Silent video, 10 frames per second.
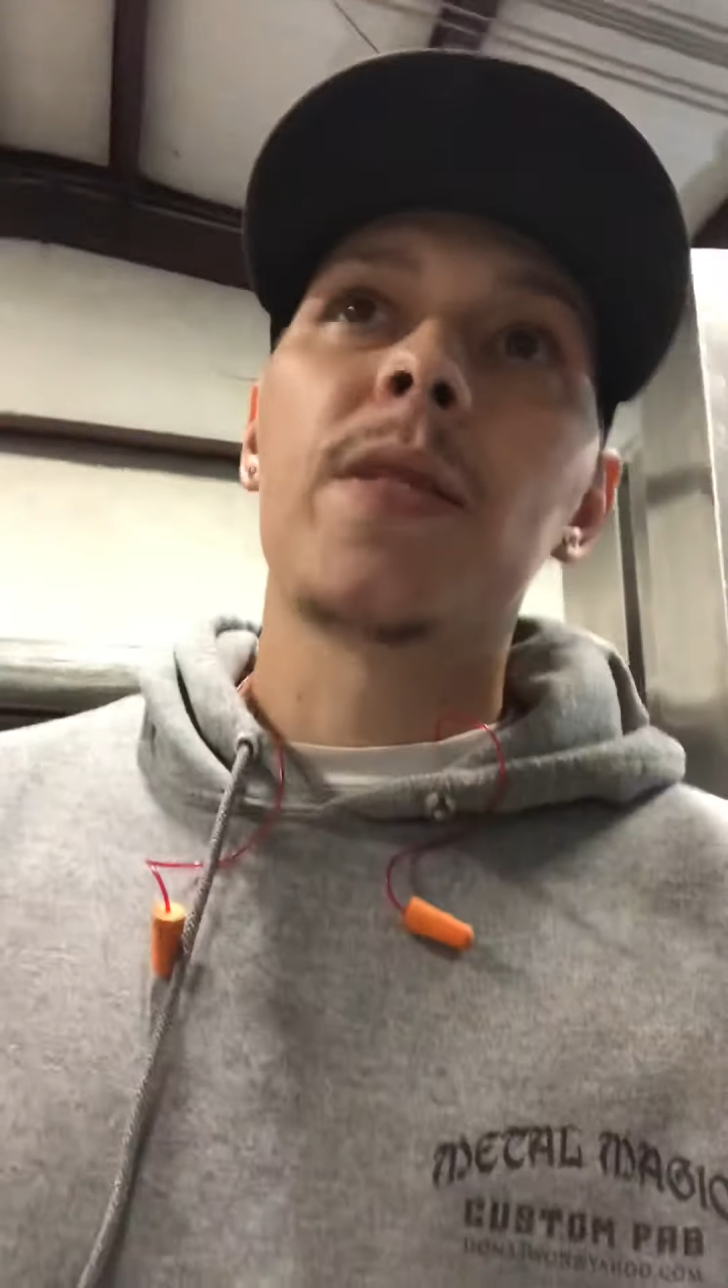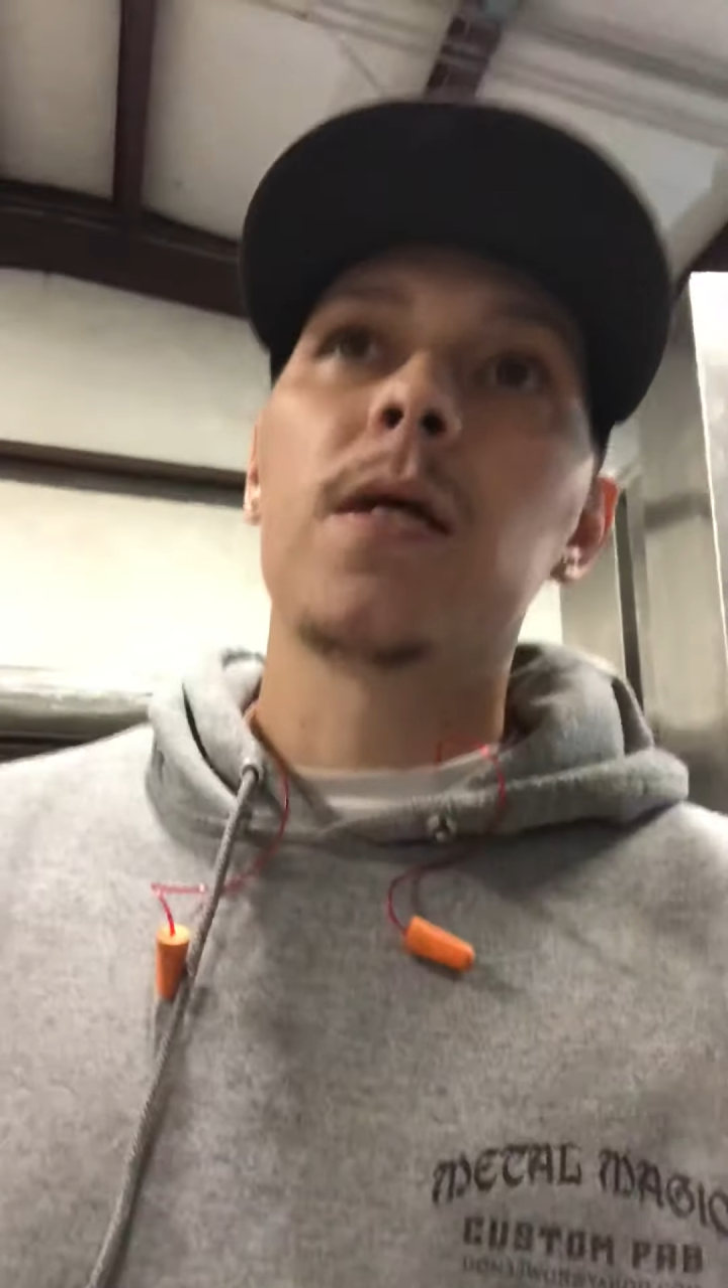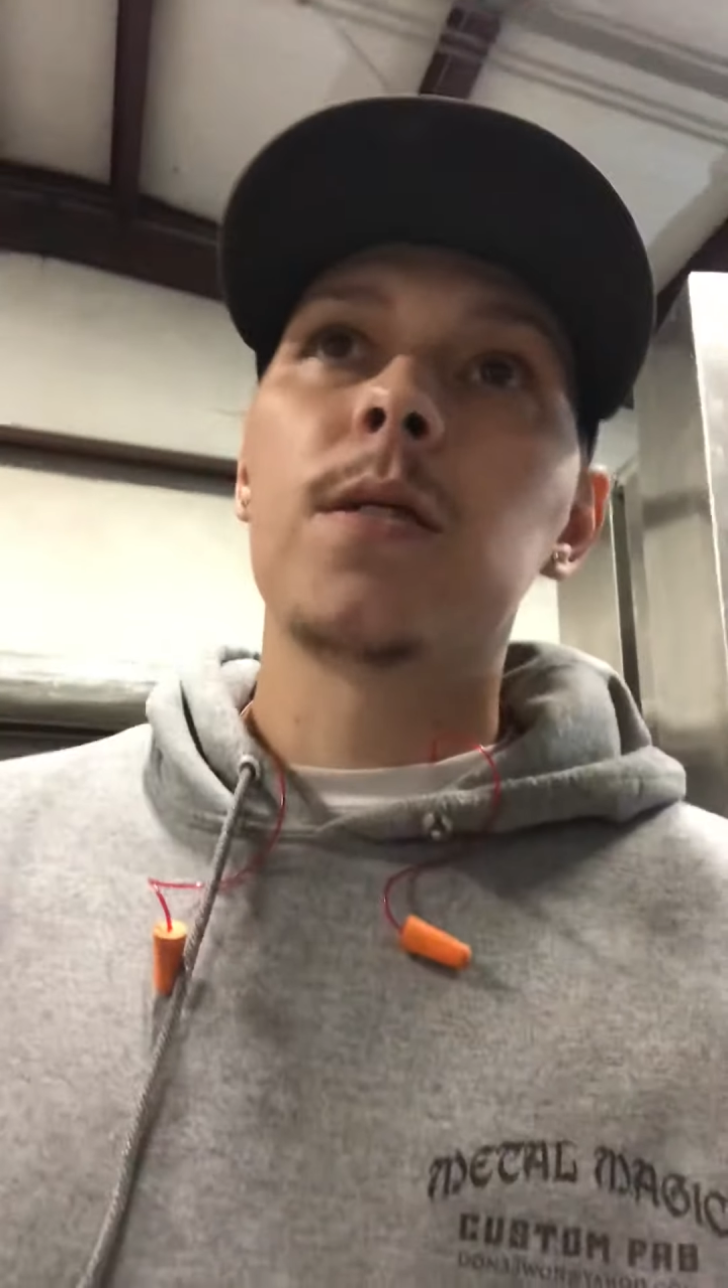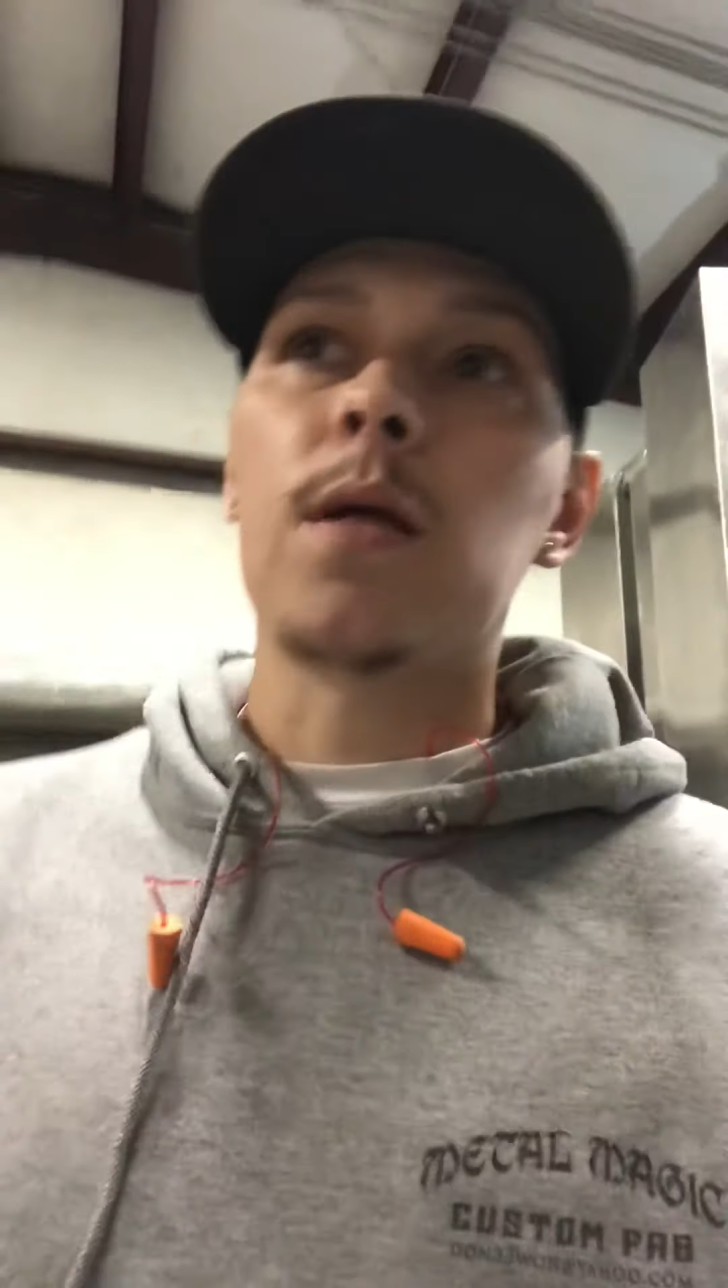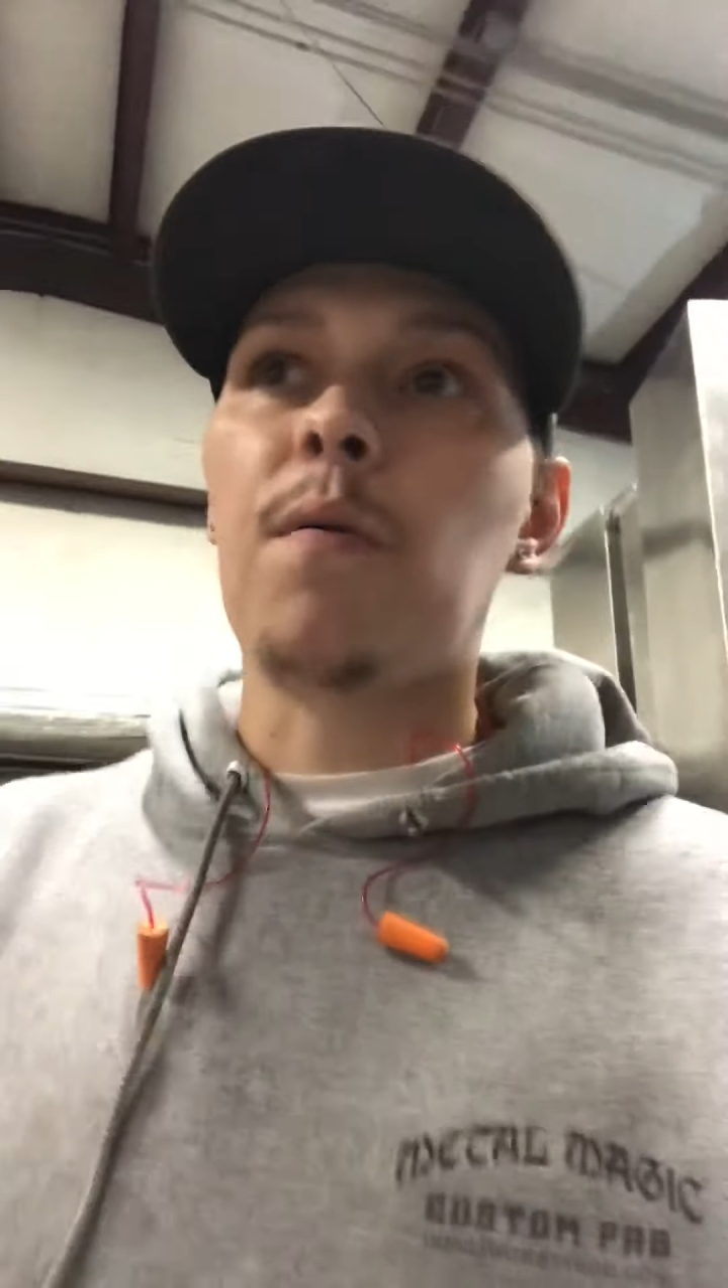
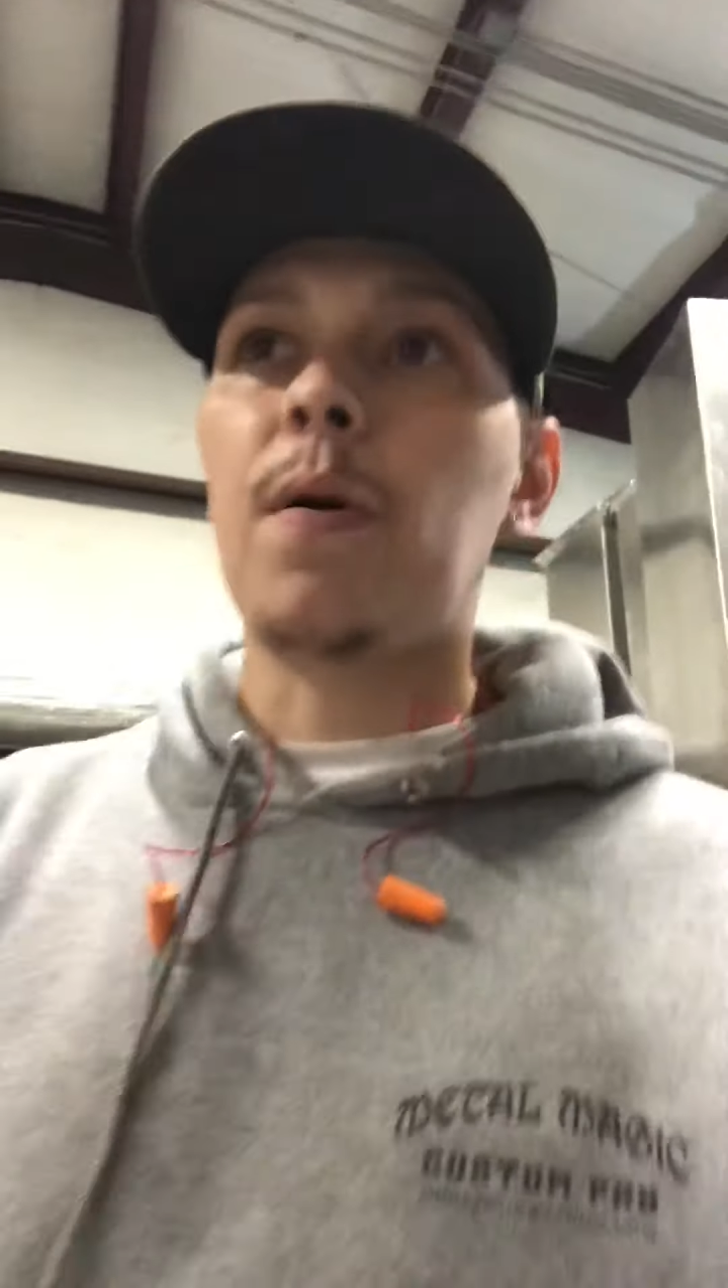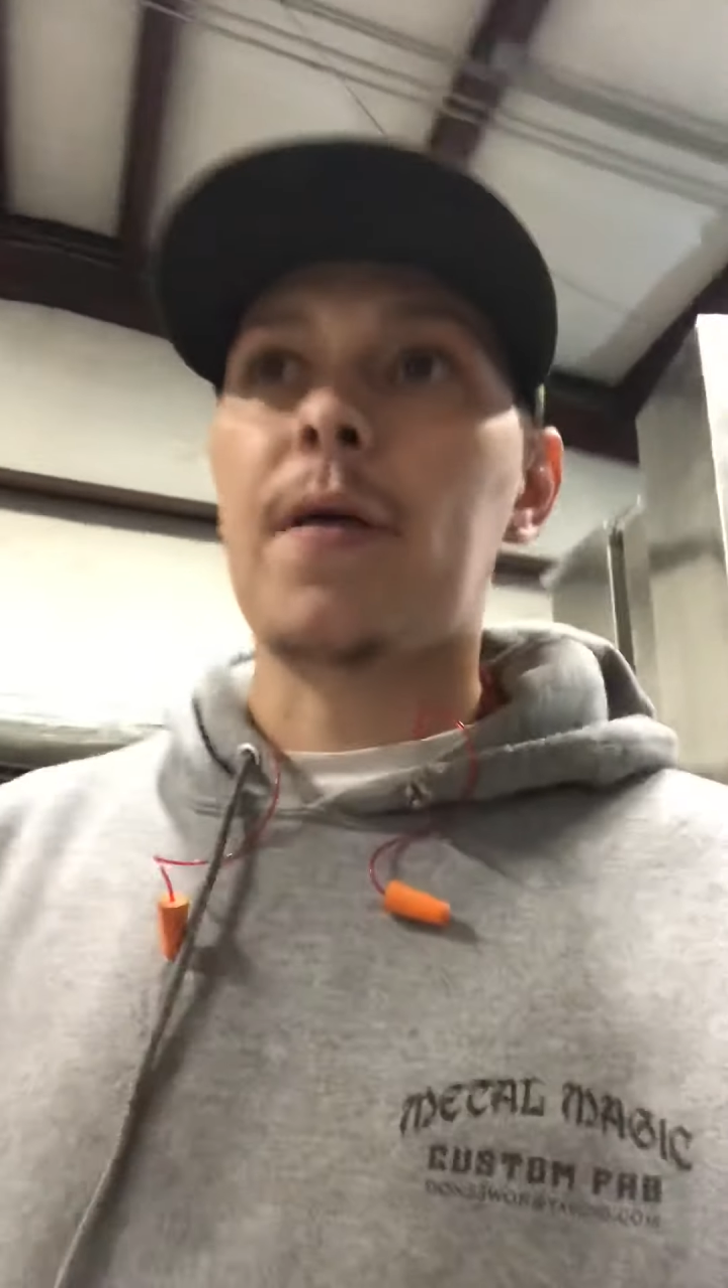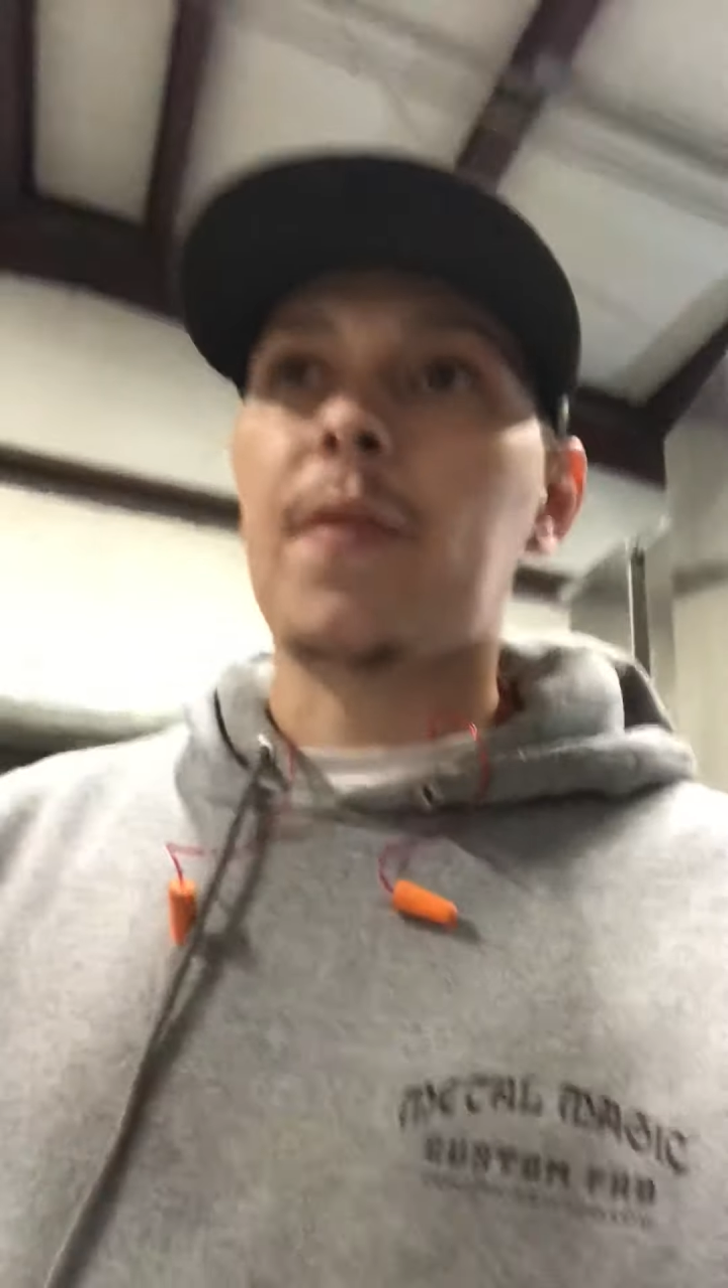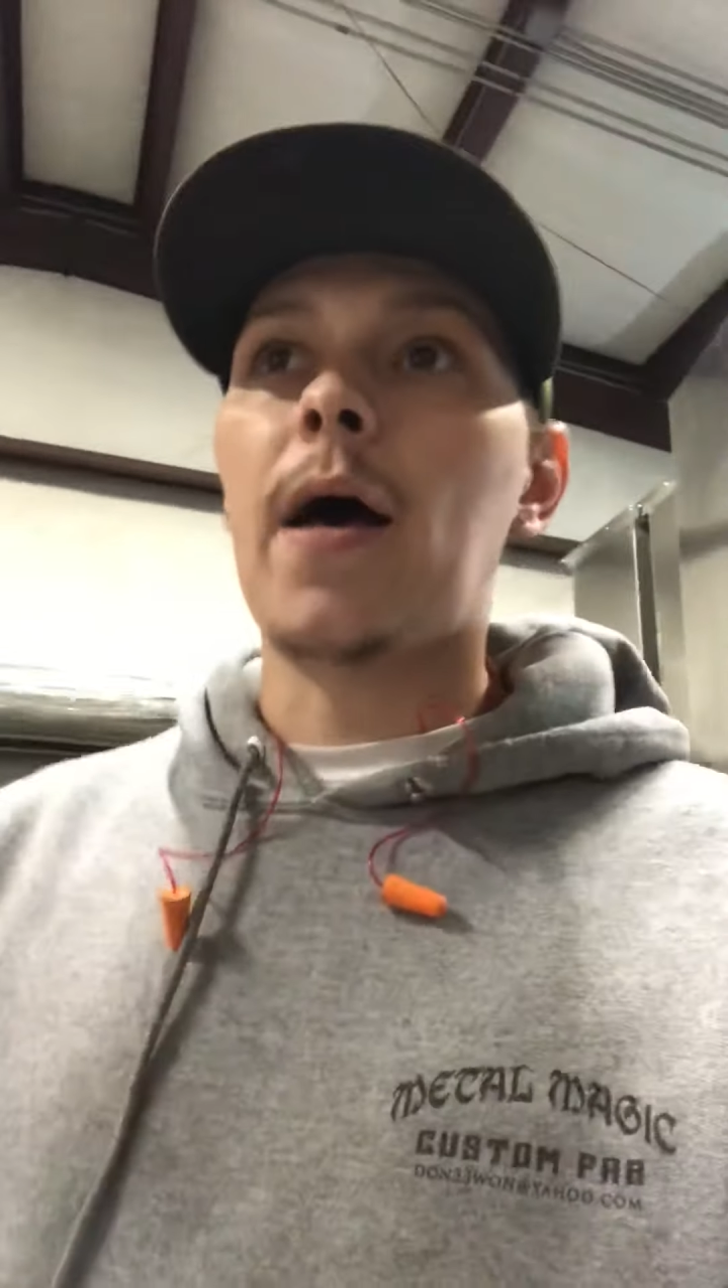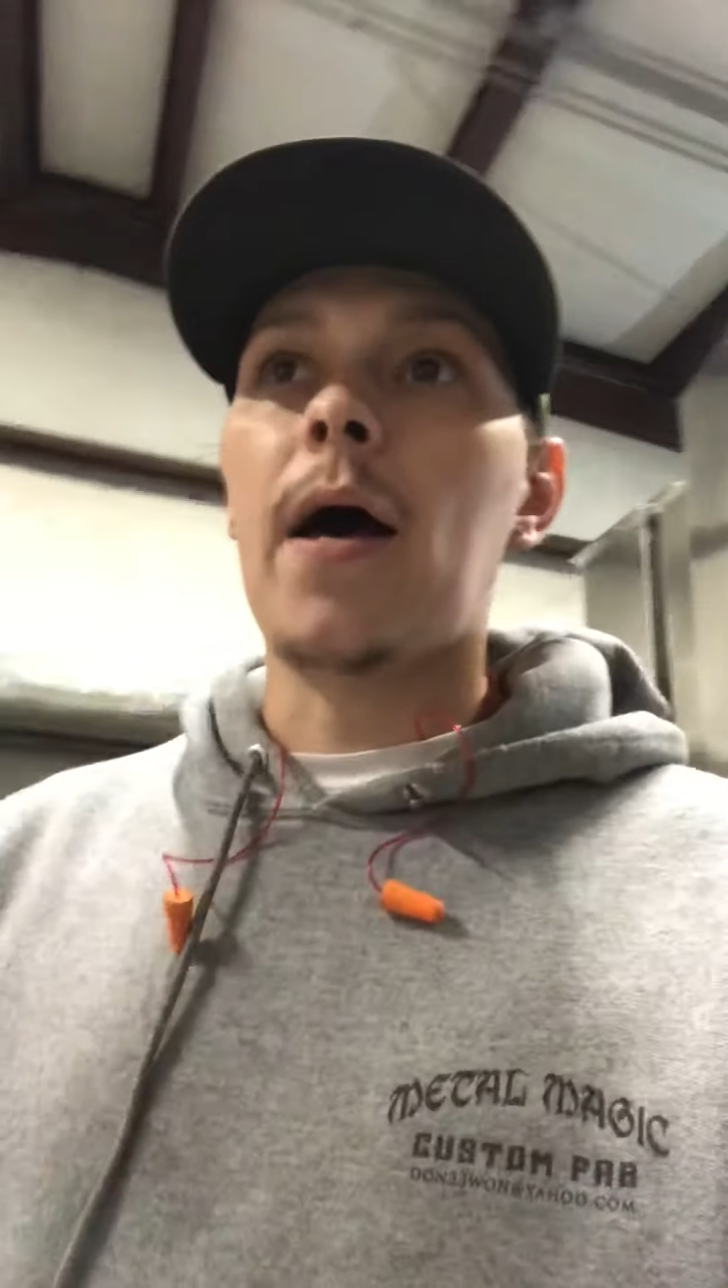Stuff
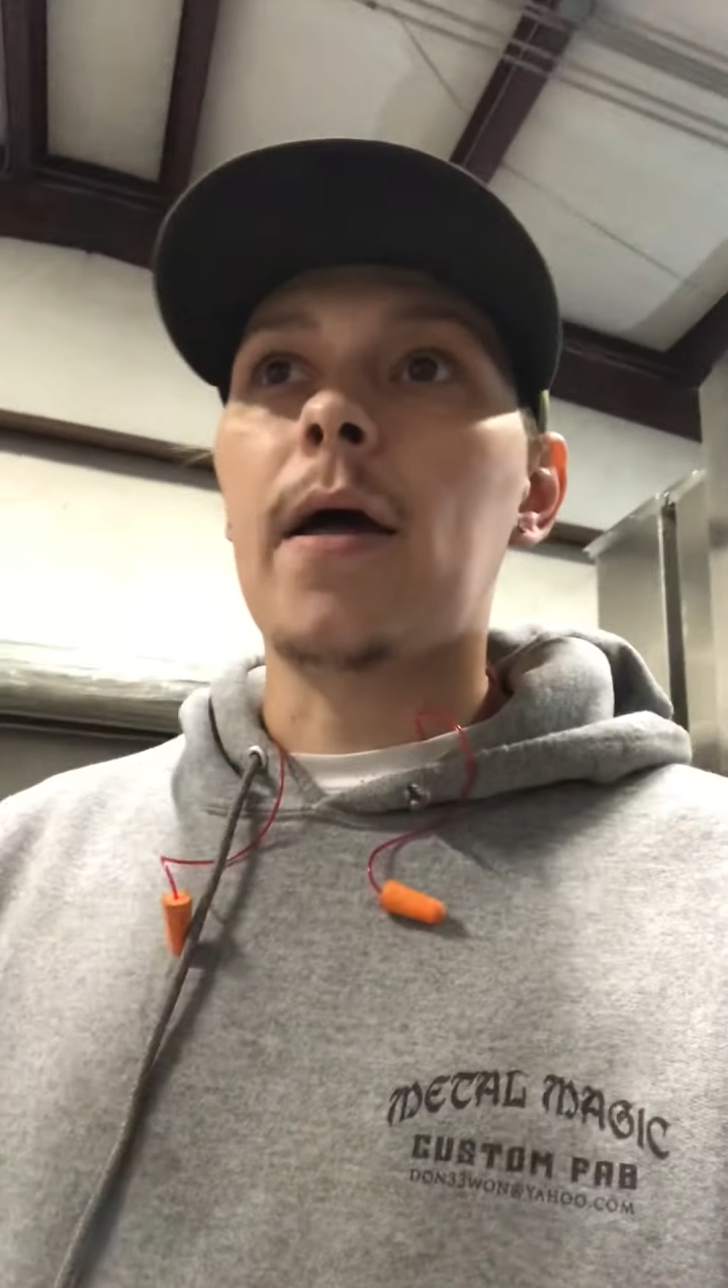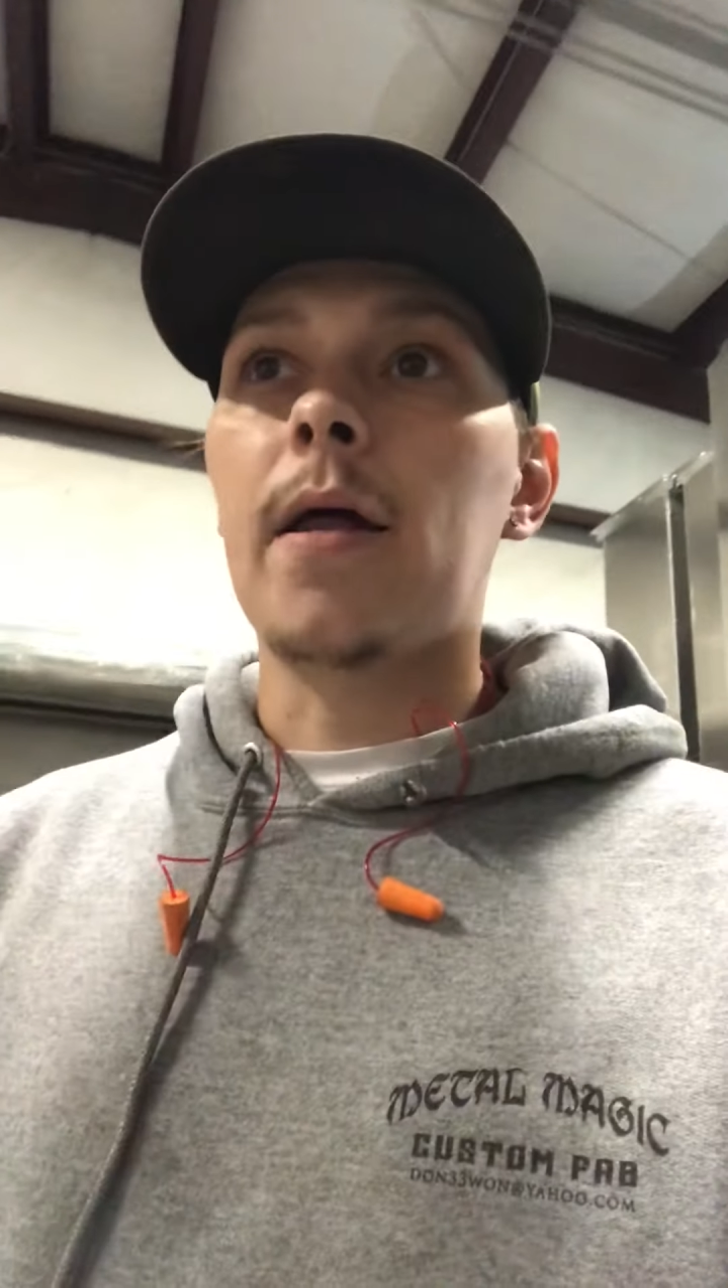like that.